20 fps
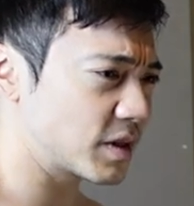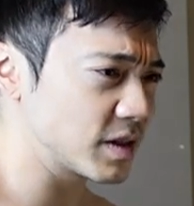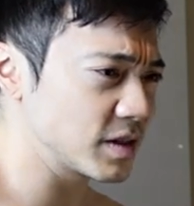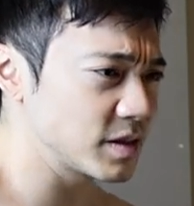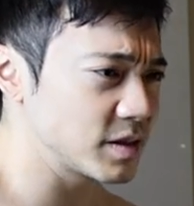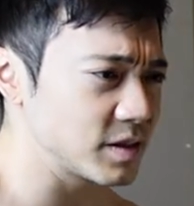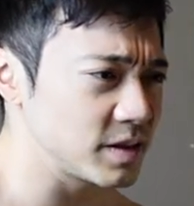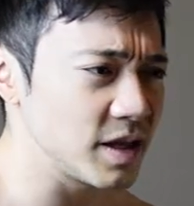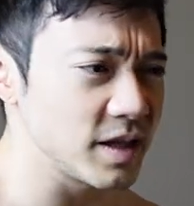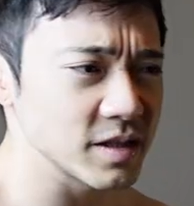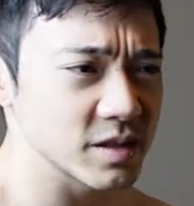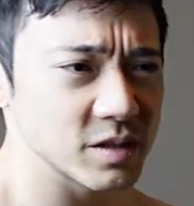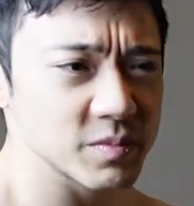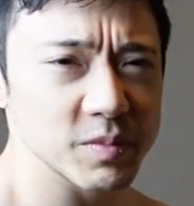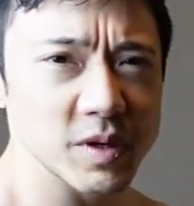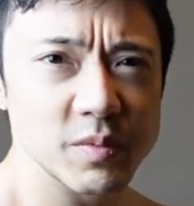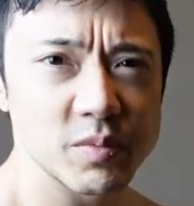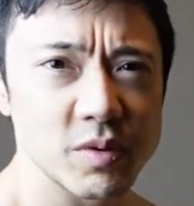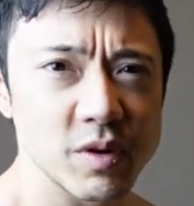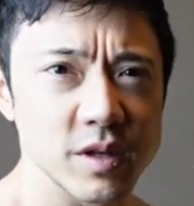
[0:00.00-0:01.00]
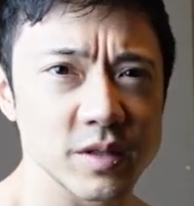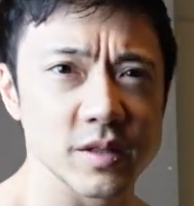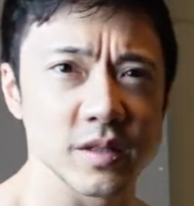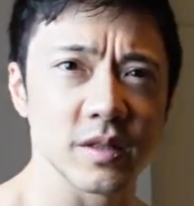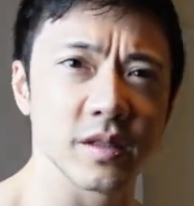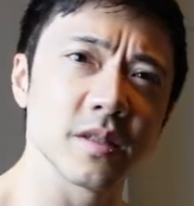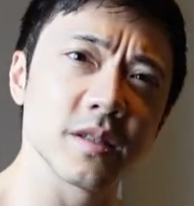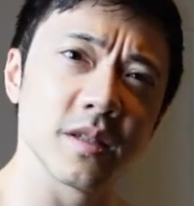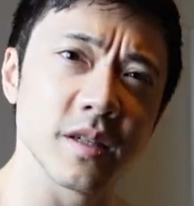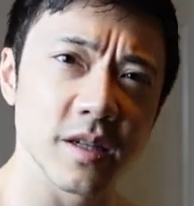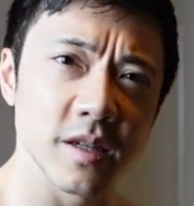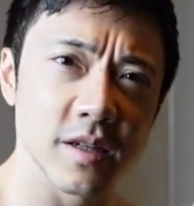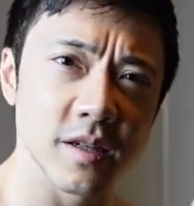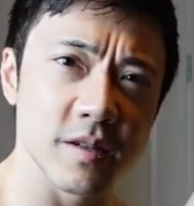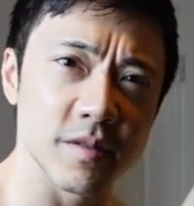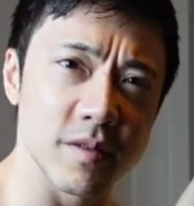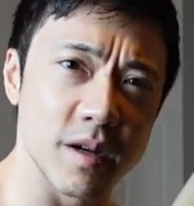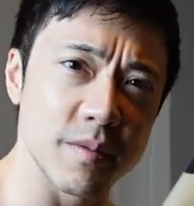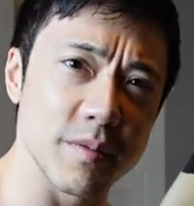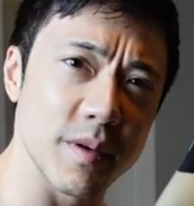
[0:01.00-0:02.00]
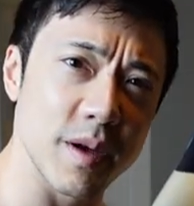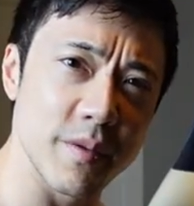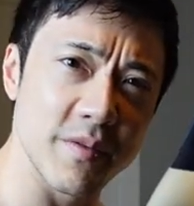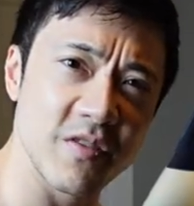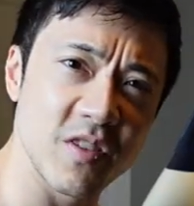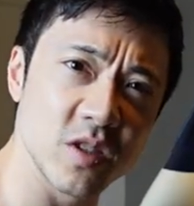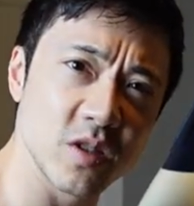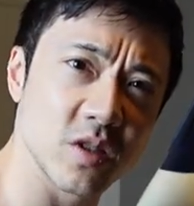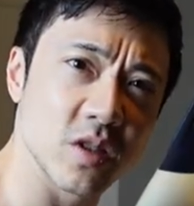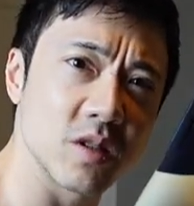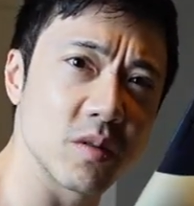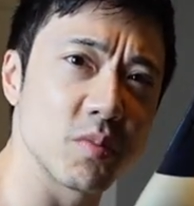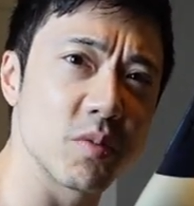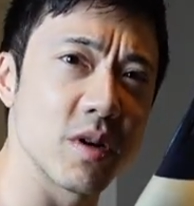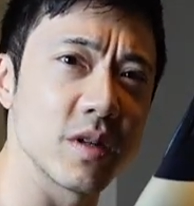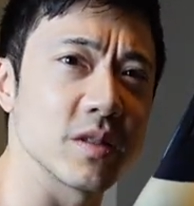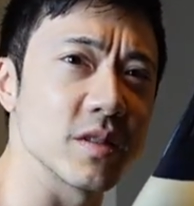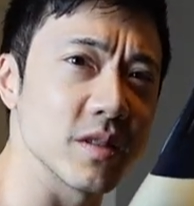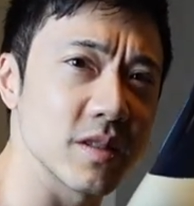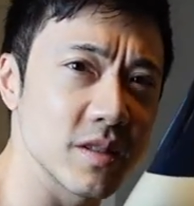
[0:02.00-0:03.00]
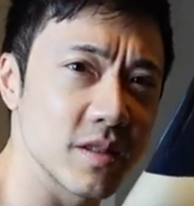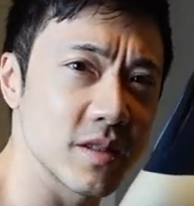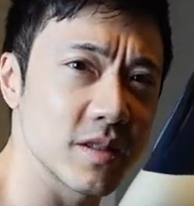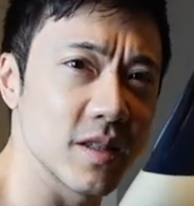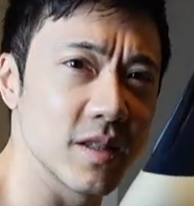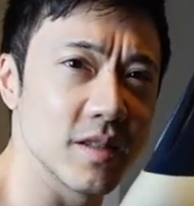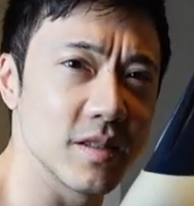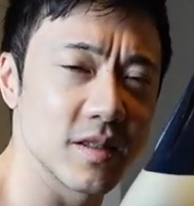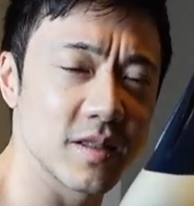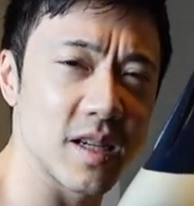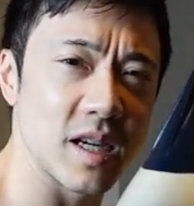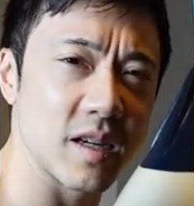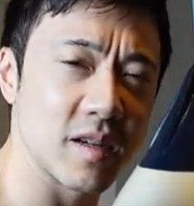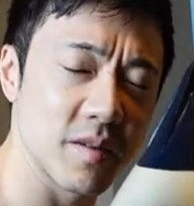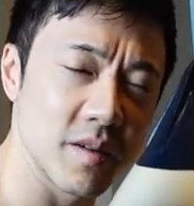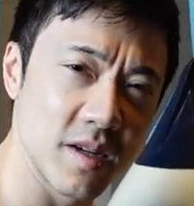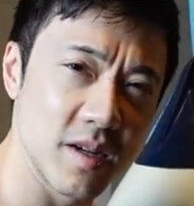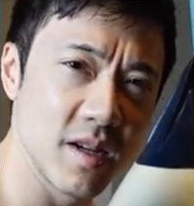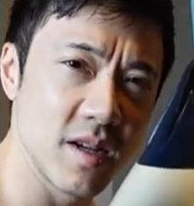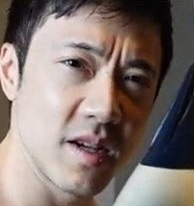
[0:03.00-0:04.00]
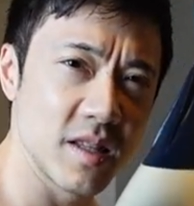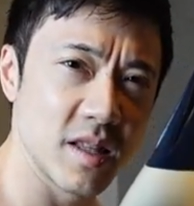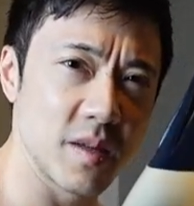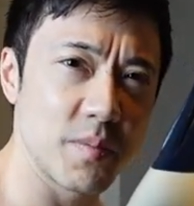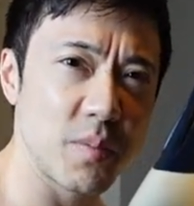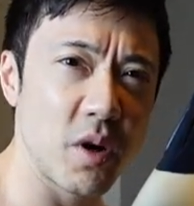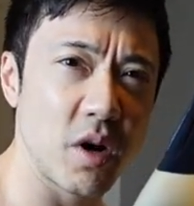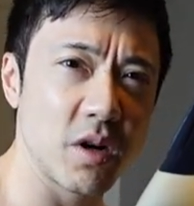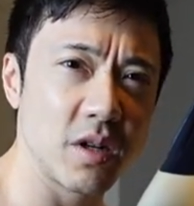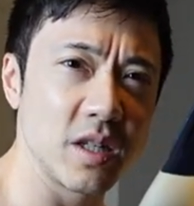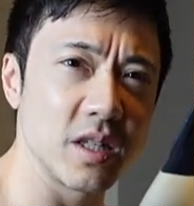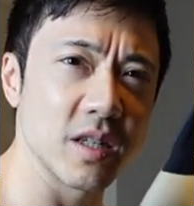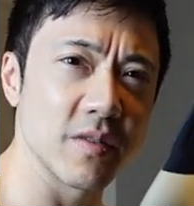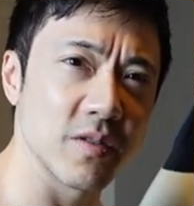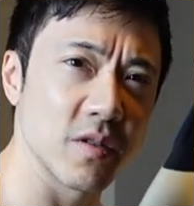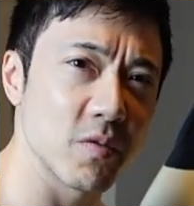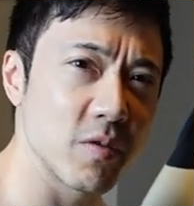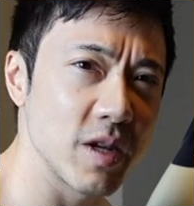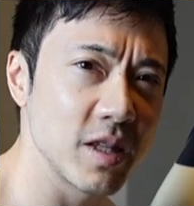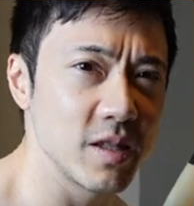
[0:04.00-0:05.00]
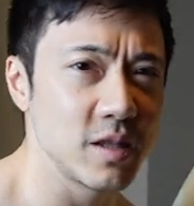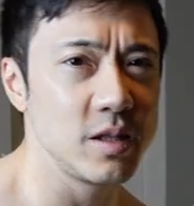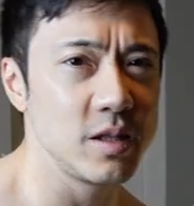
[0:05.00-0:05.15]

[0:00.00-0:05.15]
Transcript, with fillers: can sense my presence, my physical presence. It's like the parting of the Red